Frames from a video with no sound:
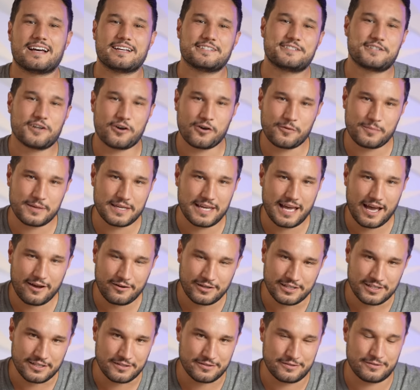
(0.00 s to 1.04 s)
Adobe, how
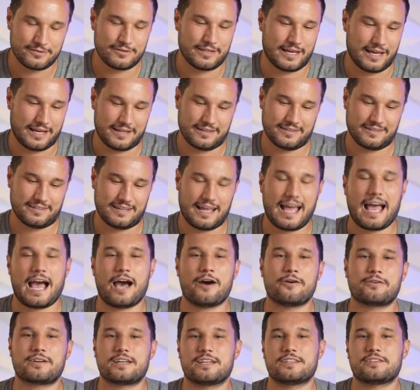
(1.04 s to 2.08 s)
can you do that?
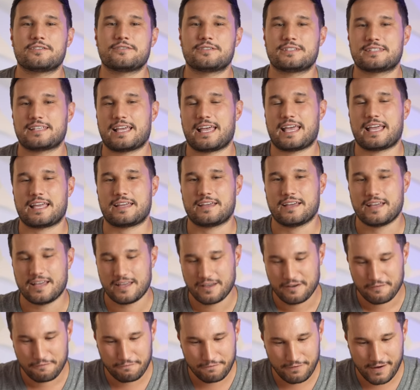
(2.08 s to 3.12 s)
How can you say,
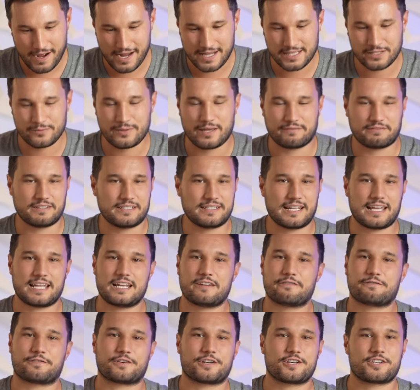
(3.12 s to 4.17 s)
finally we have the
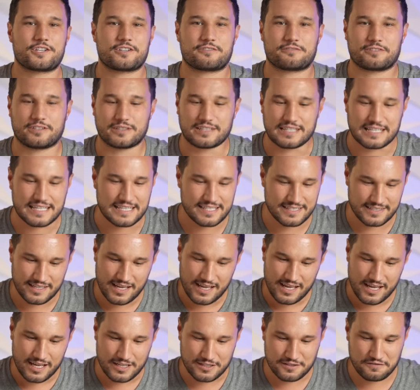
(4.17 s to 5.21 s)
native version released,
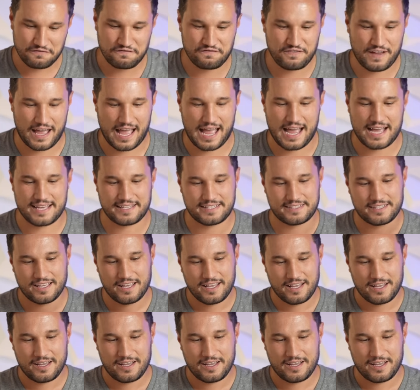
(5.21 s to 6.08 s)
it's fast.